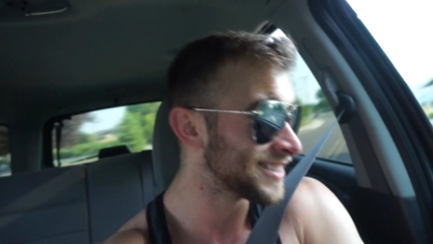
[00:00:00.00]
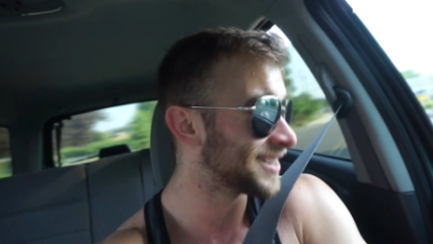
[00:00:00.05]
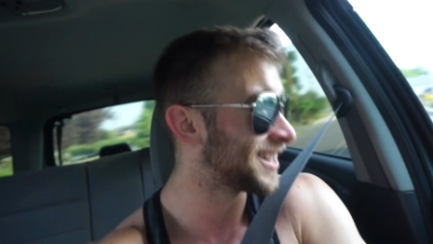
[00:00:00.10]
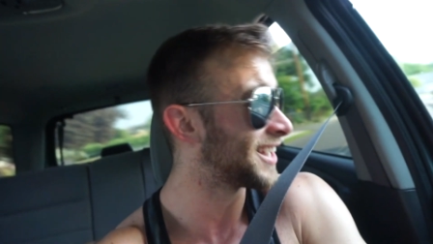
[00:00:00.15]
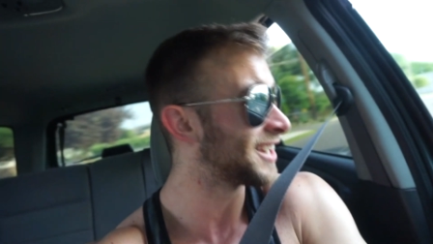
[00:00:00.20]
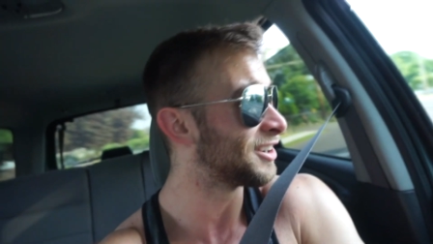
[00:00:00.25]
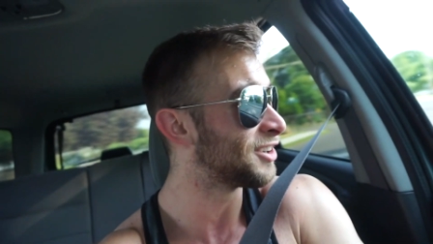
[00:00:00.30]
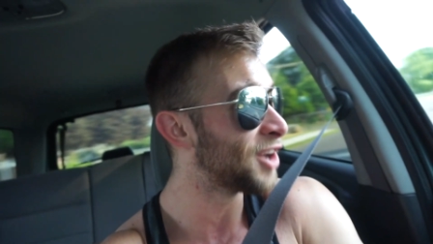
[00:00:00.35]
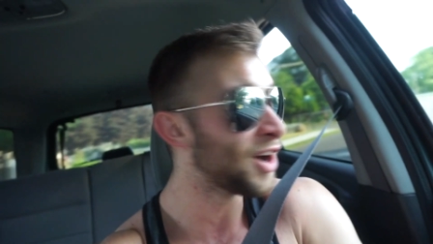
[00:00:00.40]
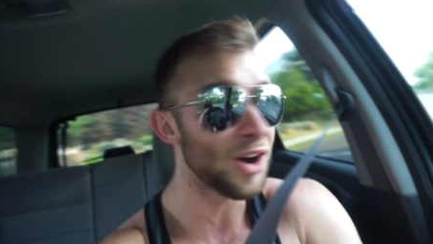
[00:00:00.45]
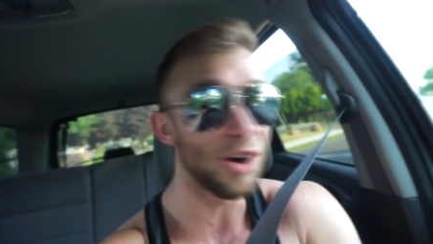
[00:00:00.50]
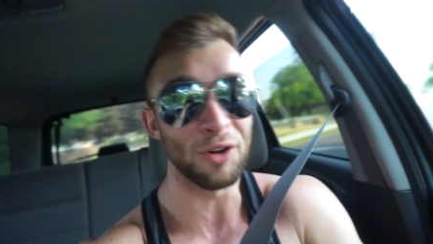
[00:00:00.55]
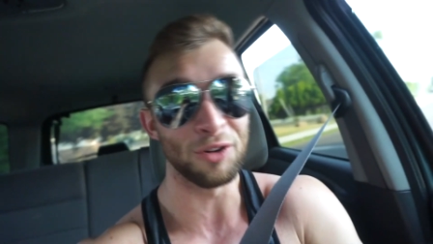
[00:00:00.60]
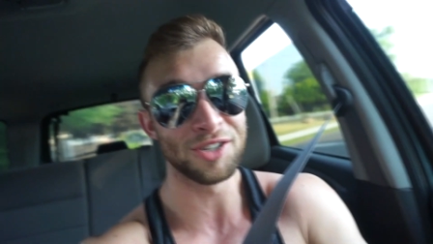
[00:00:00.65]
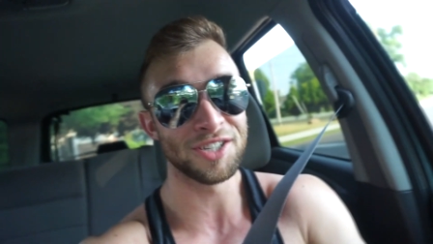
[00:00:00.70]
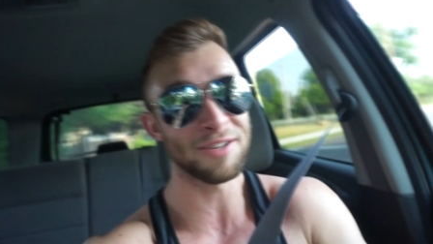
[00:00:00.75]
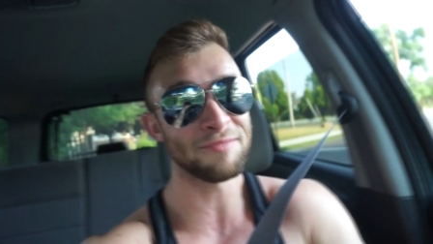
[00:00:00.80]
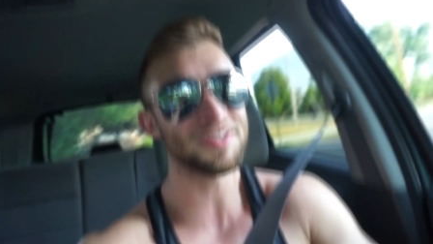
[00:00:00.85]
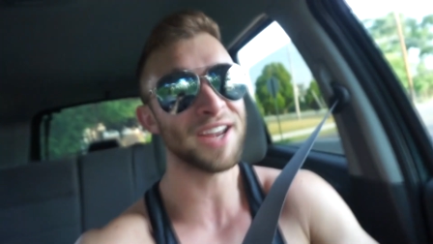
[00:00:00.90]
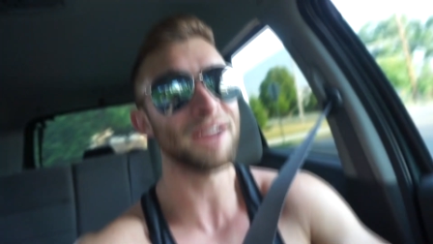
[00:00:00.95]
Like, no.
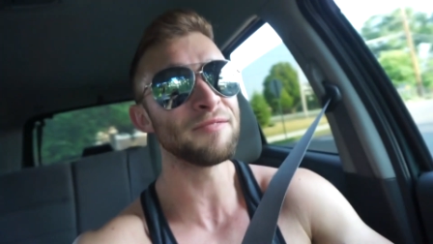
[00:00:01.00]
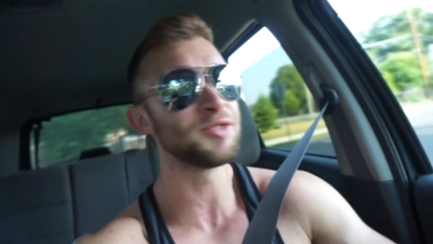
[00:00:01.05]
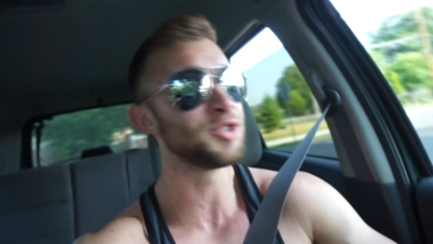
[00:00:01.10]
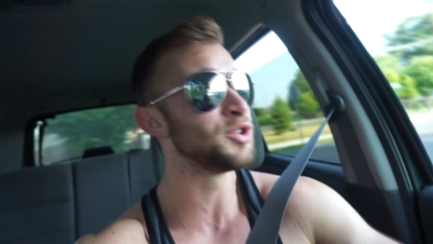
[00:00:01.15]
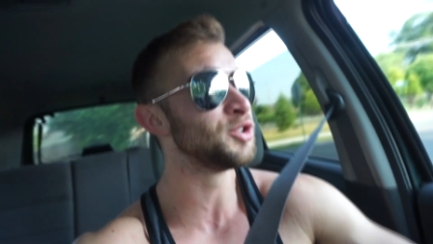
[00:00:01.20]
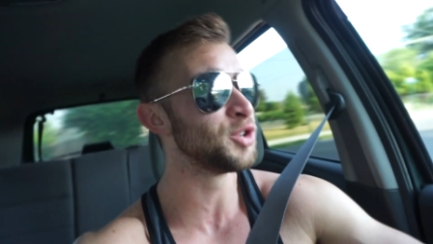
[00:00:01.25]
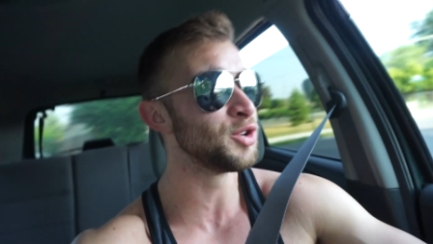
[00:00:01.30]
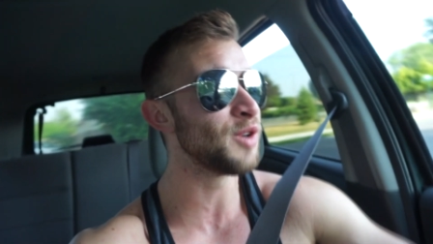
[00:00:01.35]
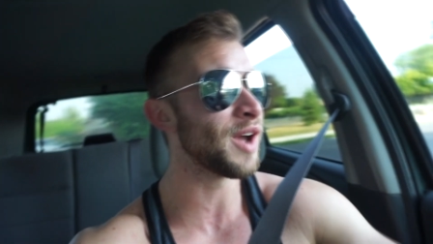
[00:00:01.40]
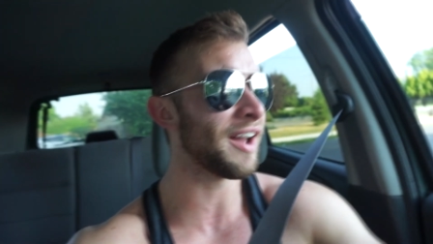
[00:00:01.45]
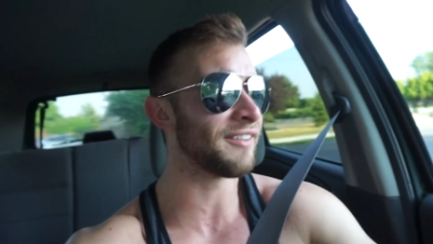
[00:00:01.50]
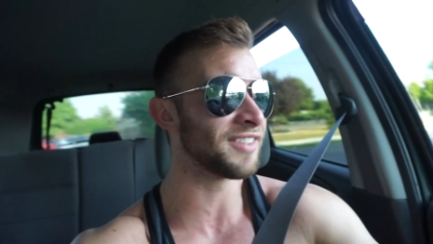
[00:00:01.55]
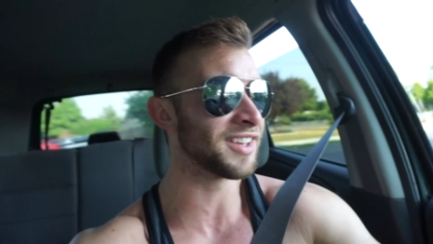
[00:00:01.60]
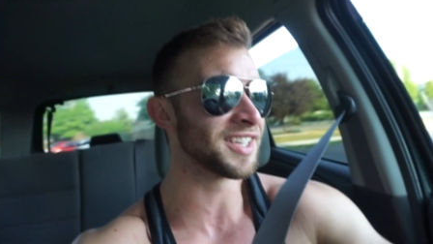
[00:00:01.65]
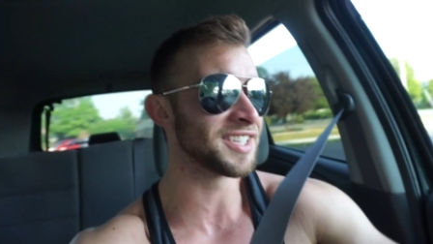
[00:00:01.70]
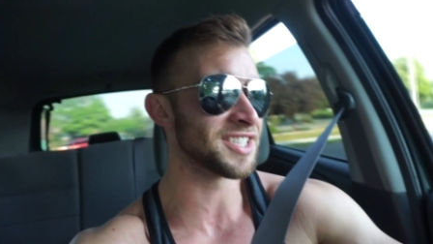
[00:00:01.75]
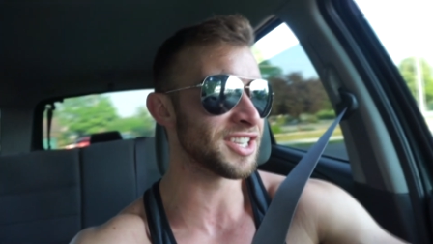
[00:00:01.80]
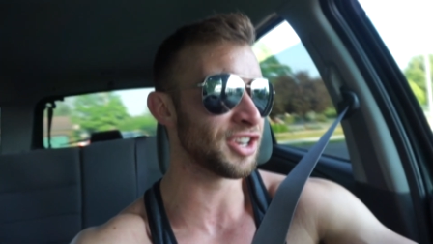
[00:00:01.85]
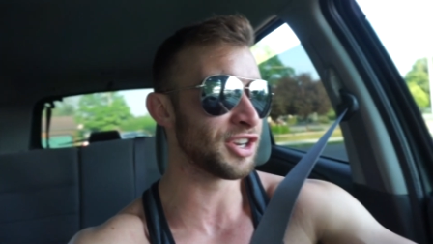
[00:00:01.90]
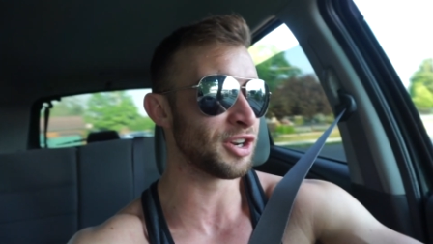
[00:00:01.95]
Sometimes you do have to
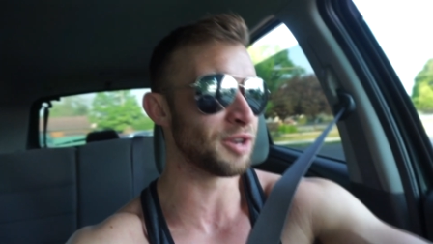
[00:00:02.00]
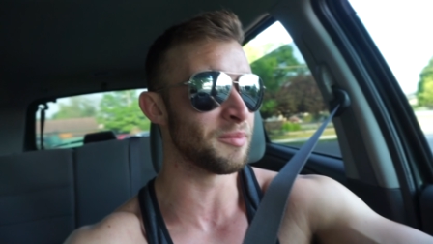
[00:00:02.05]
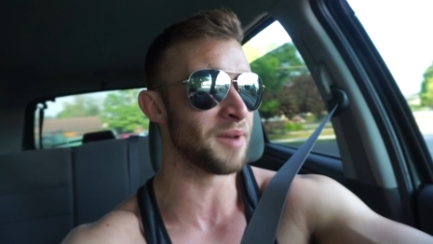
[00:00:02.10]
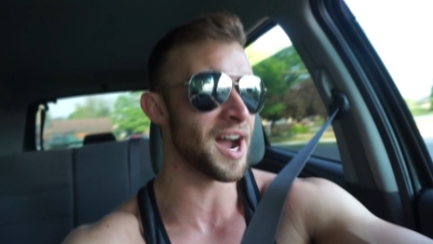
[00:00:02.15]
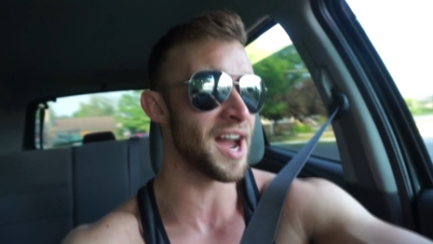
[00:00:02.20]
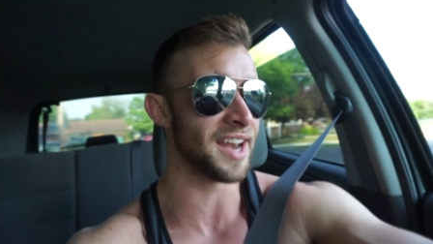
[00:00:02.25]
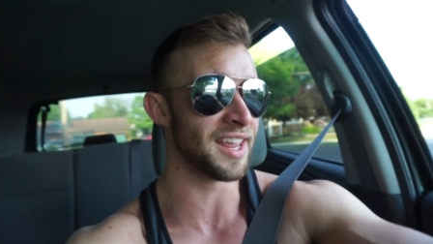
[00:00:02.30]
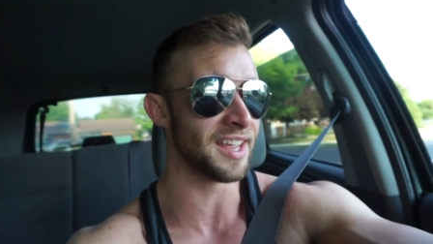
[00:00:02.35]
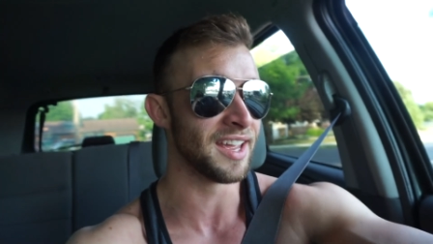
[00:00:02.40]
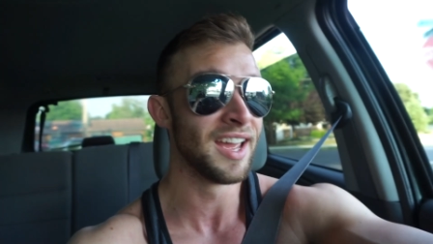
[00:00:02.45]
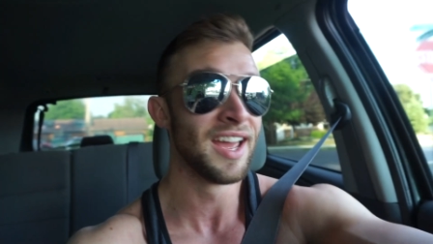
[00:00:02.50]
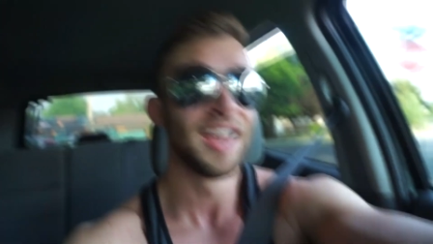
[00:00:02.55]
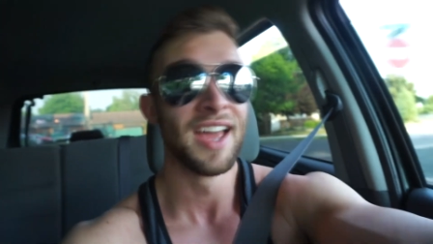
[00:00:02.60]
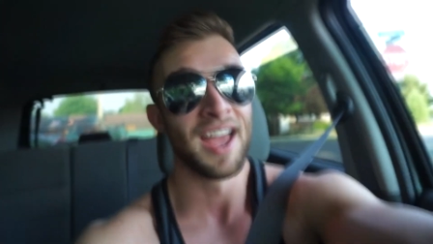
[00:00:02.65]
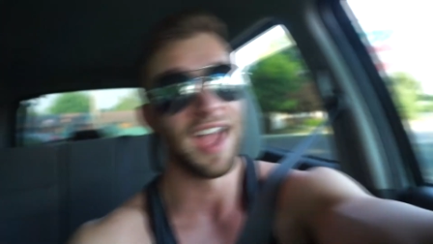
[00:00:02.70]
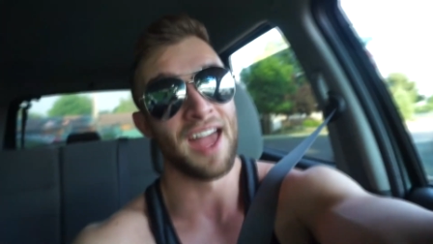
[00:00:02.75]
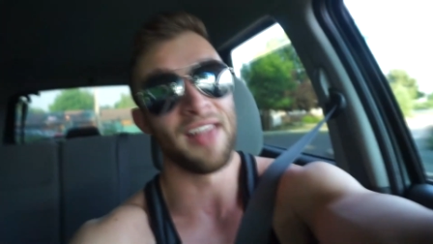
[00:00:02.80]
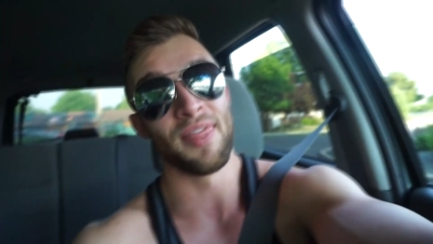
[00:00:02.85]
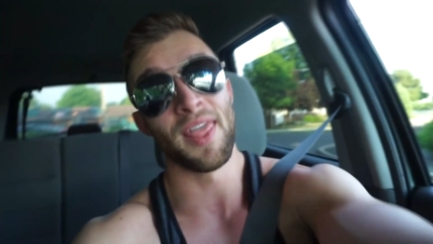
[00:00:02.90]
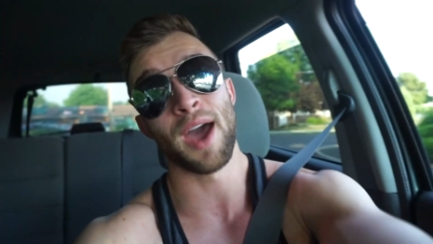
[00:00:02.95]
listen to your body,
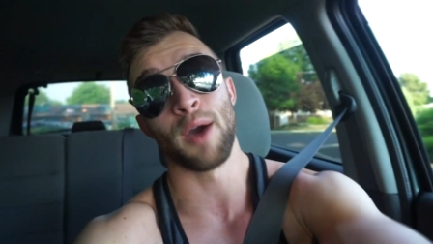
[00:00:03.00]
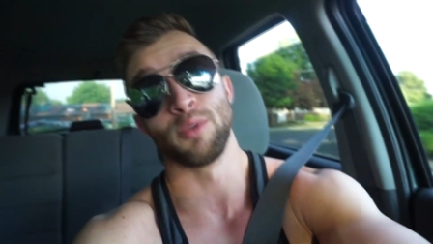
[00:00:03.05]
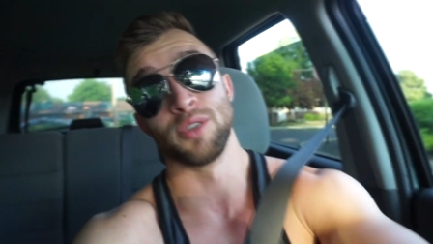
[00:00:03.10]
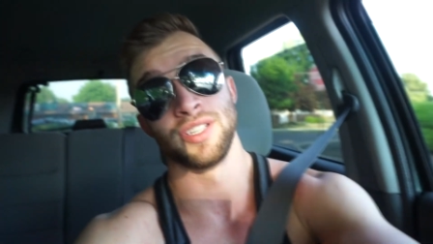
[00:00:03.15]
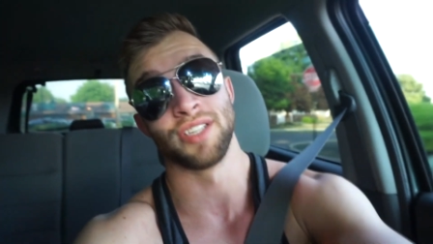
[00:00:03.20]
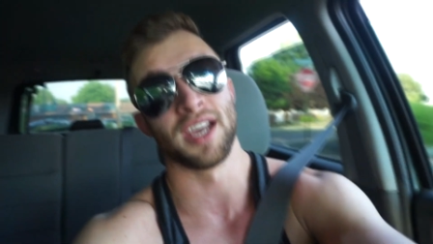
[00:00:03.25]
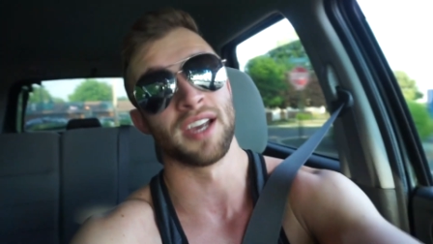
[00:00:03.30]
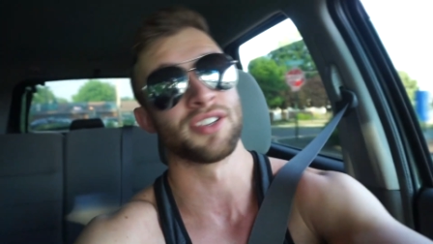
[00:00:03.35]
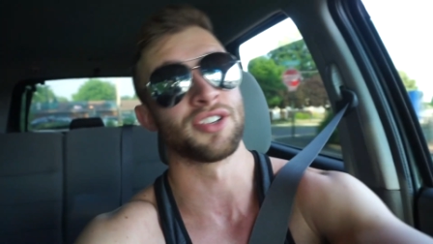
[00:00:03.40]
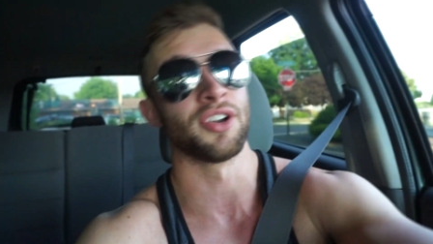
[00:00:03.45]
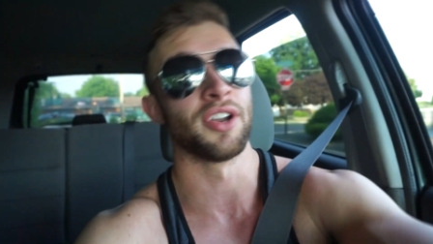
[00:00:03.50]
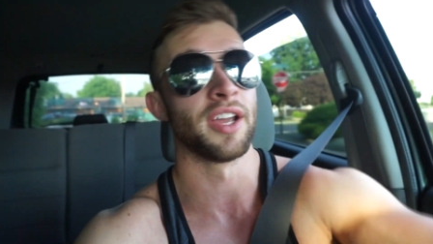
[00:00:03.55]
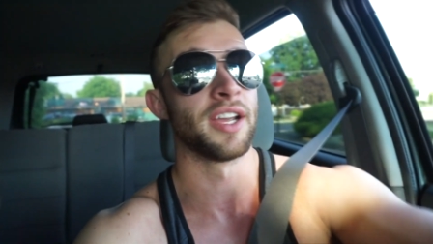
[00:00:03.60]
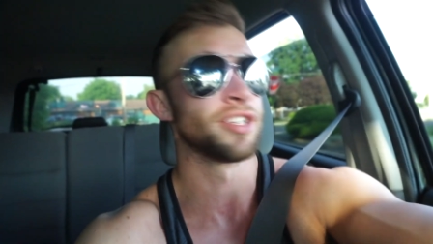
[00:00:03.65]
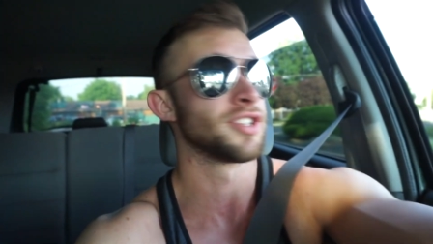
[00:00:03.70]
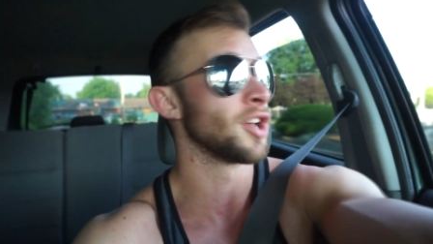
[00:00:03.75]
and that was yesterday.